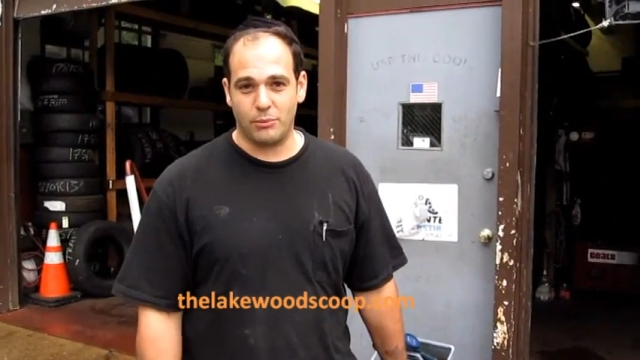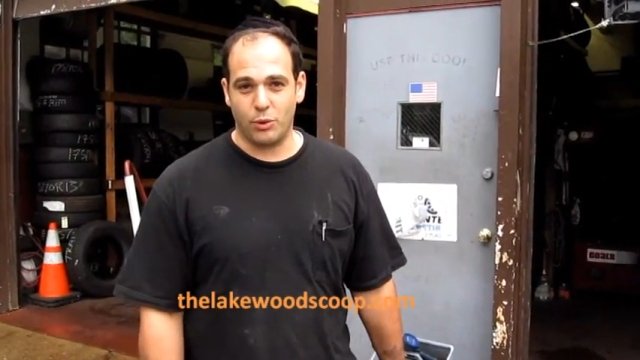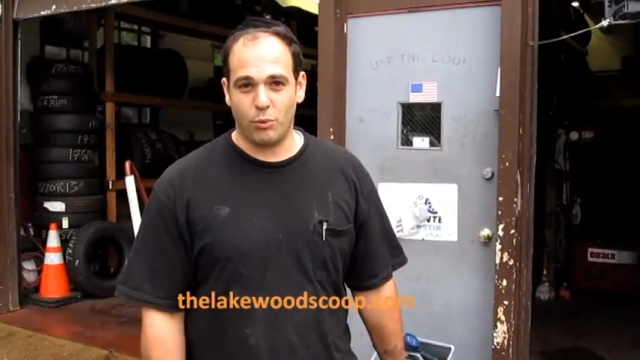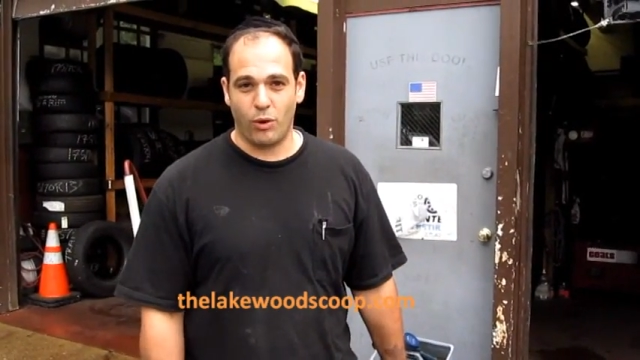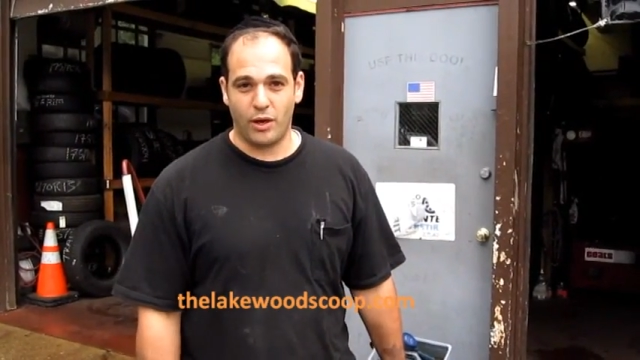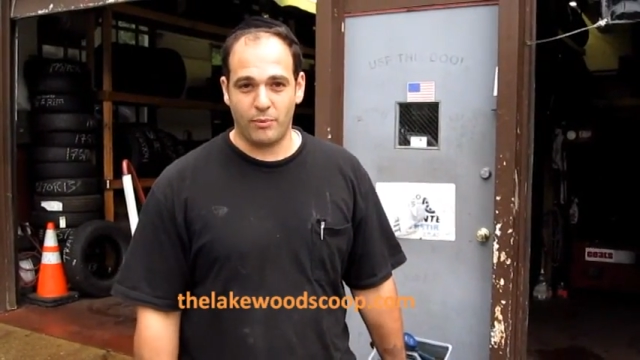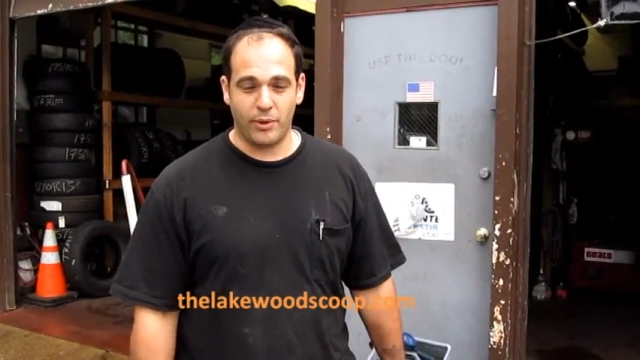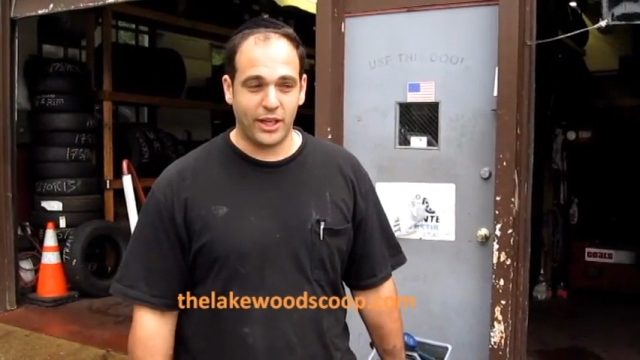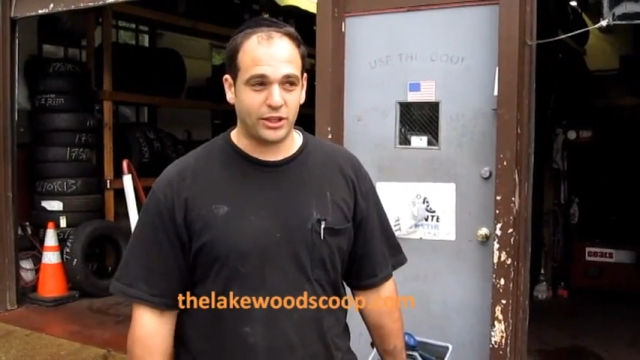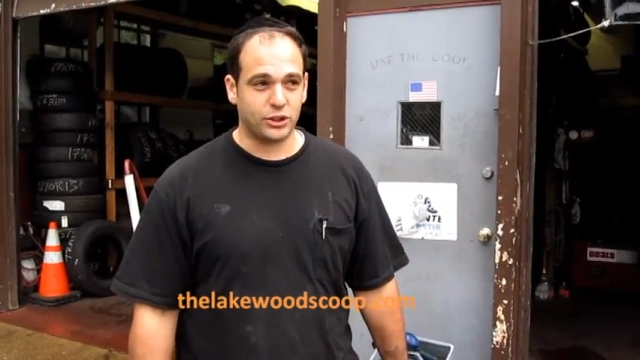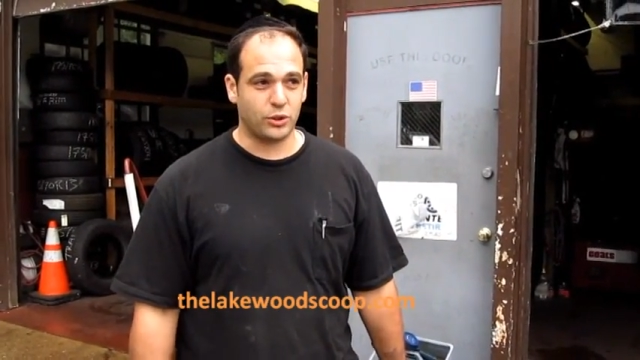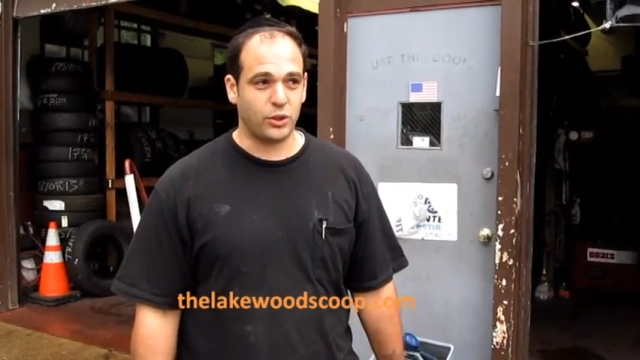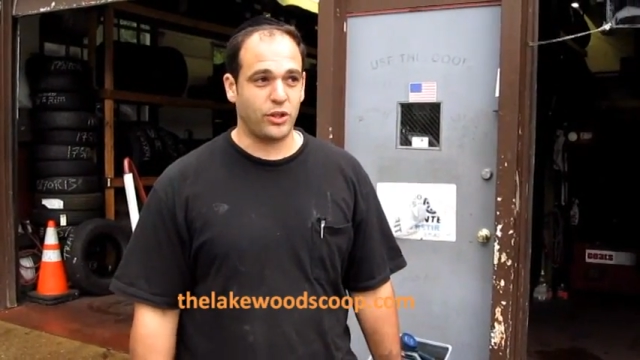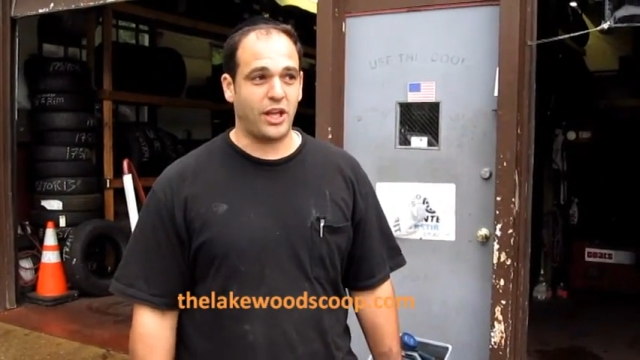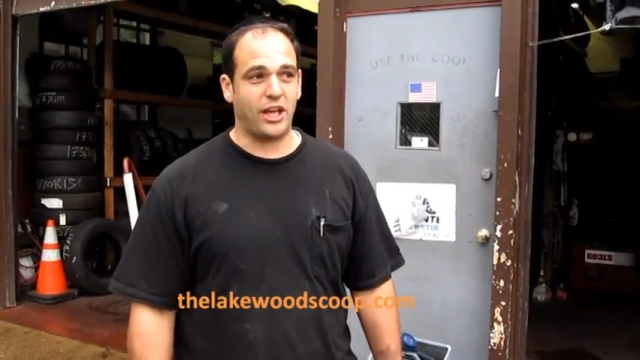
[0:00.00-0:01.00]
you want to make
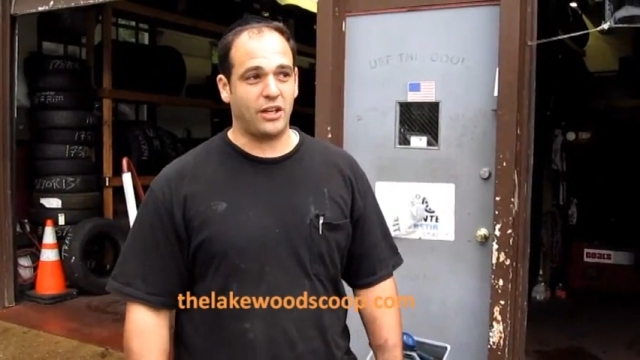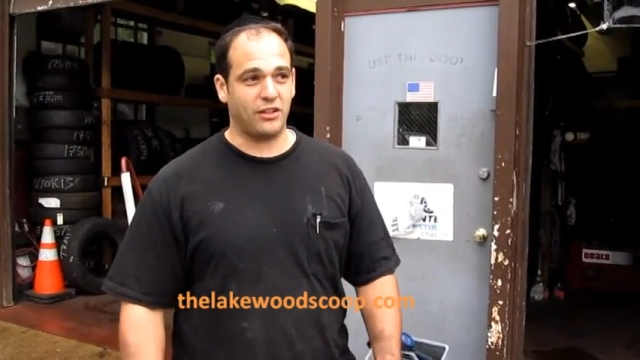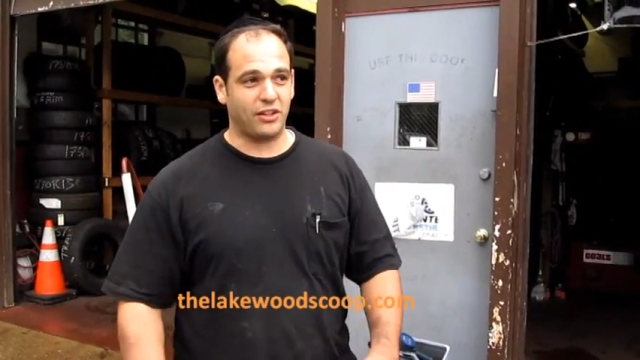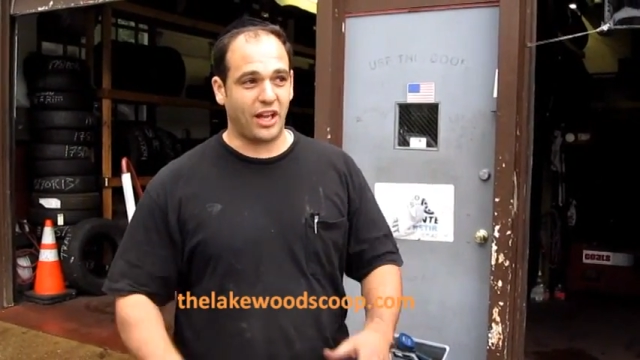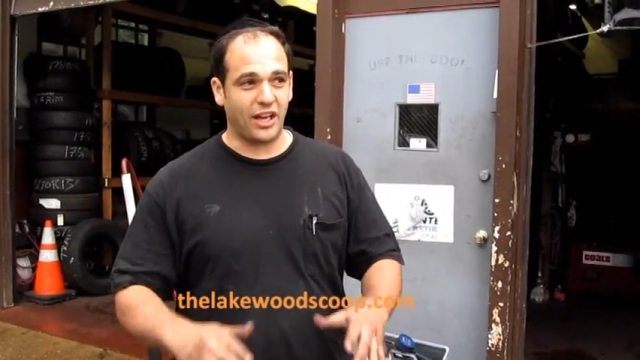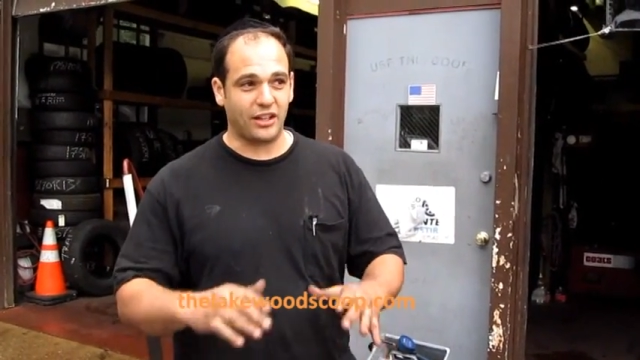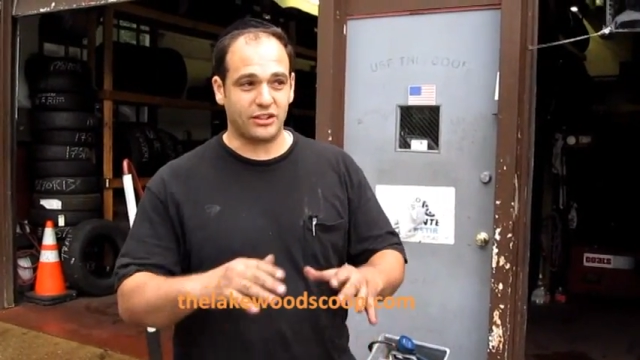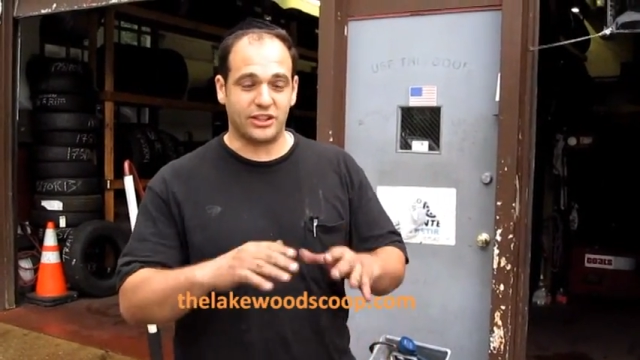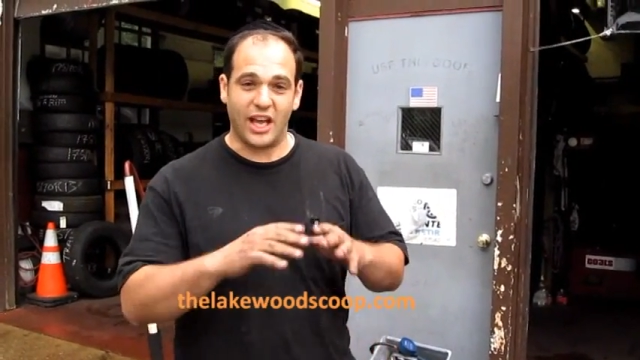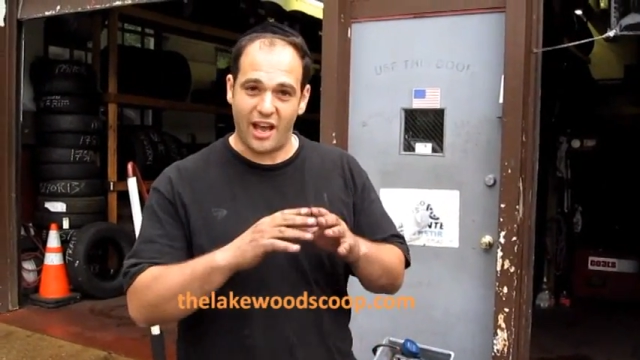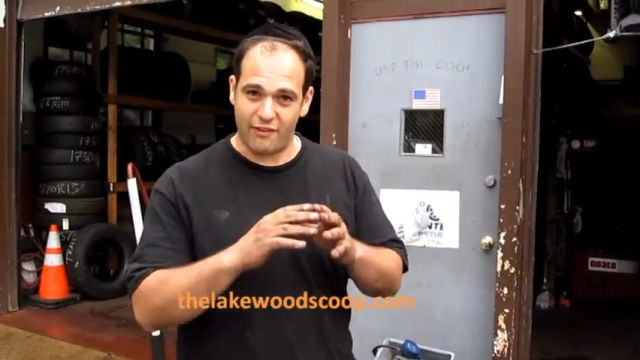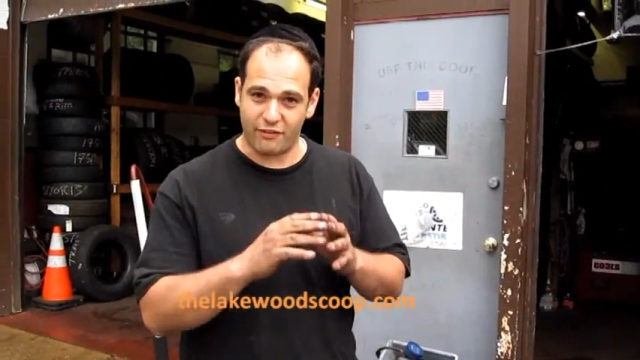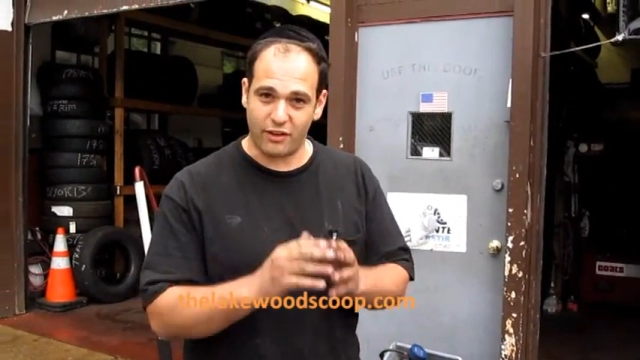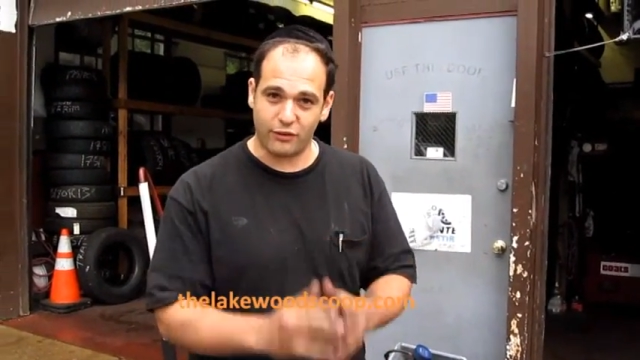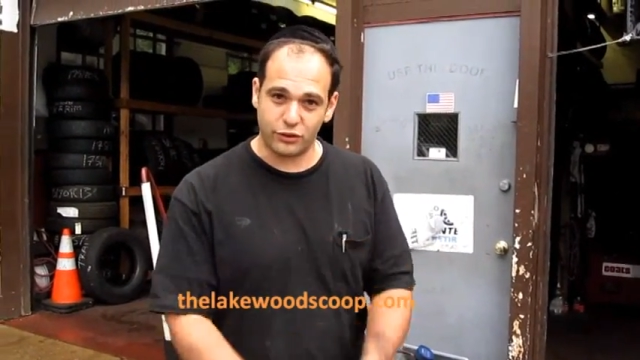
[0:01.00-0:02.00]
sure that your tires
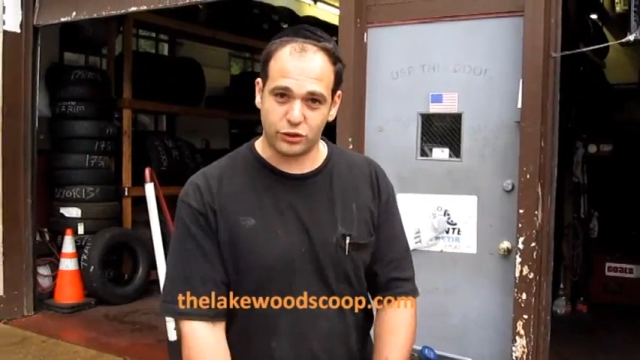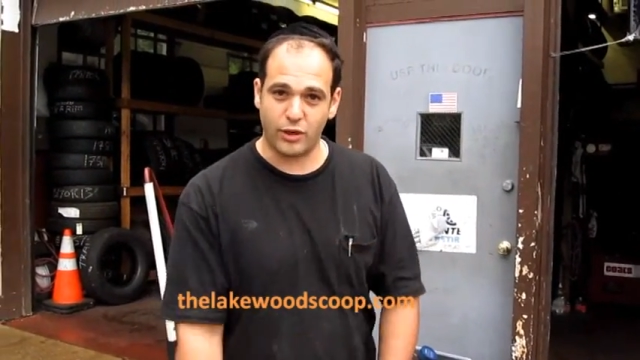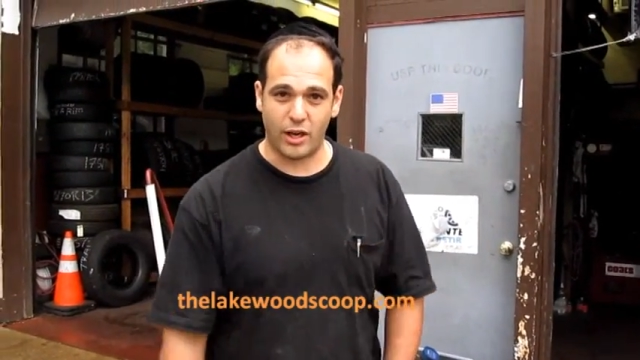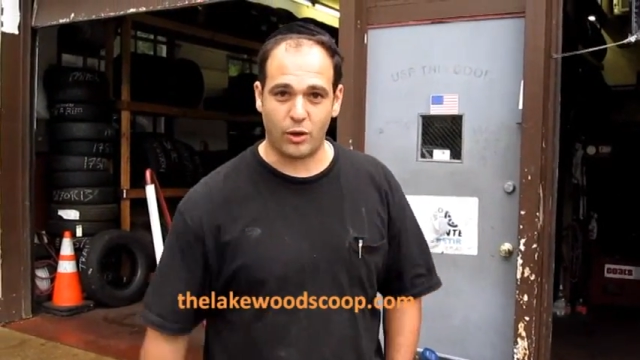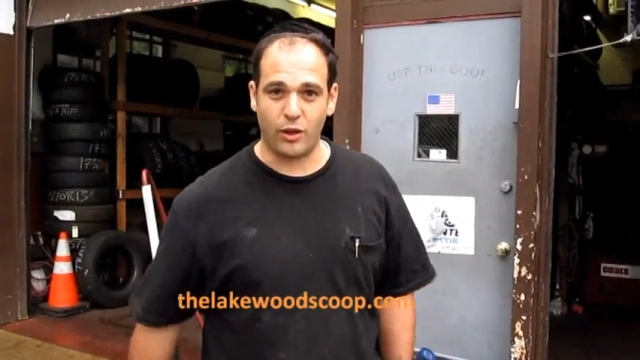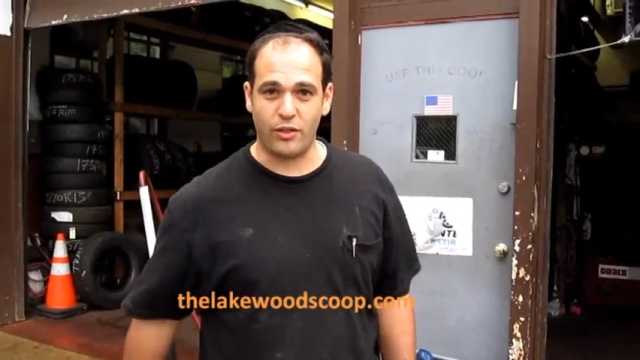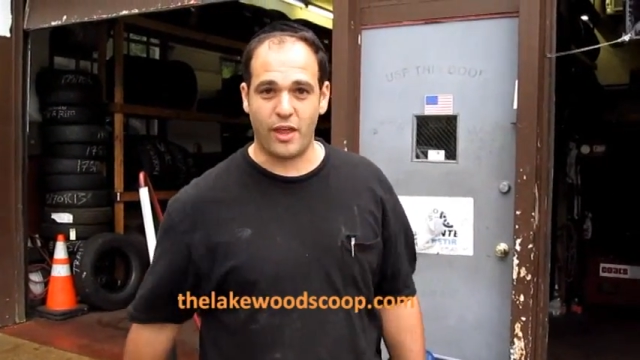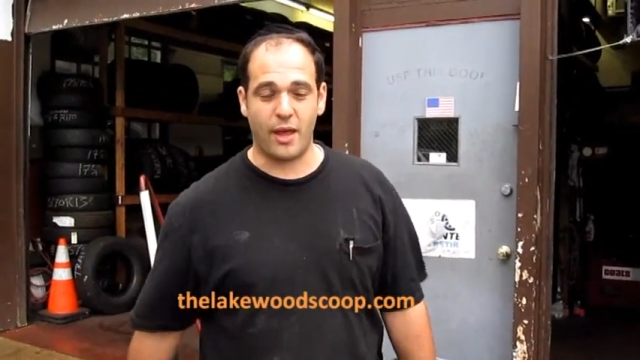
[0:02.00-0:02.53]
have enough tread on